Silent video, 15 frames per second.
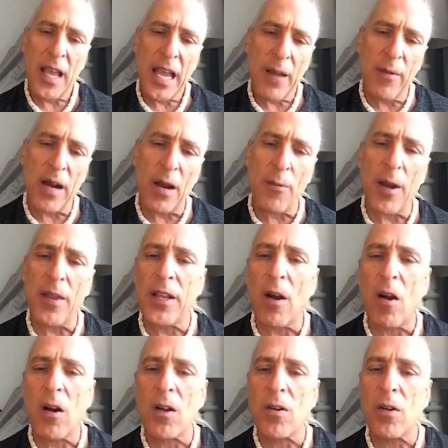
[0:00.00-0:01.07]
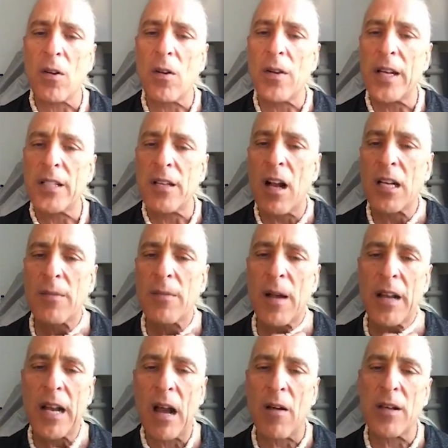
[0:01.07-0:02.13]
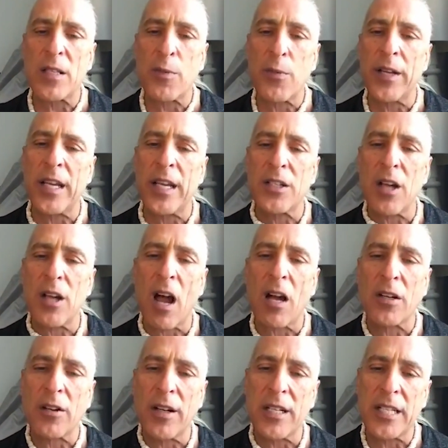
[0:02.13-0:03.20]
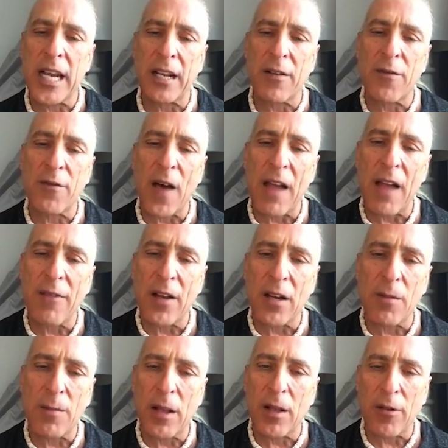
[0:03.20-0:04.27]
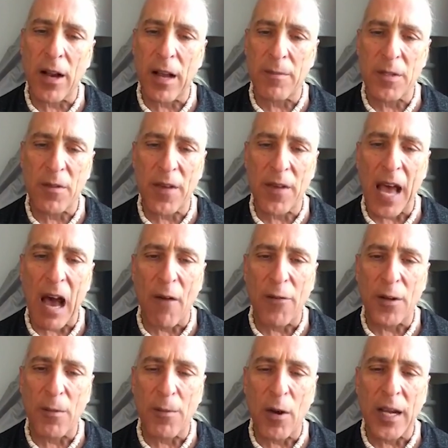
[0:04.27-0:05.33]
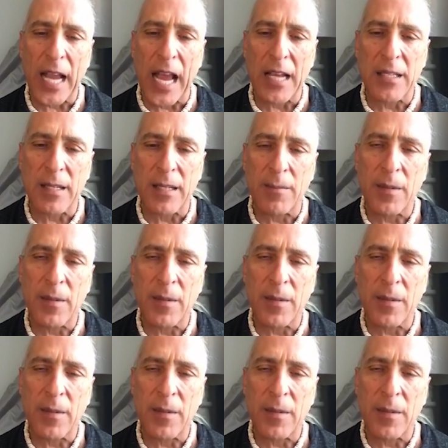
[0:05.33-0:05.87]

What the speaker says: And when I read the article, they talked about how this brilliant doctor had taken 500 milligrams of alpha lipoic acid,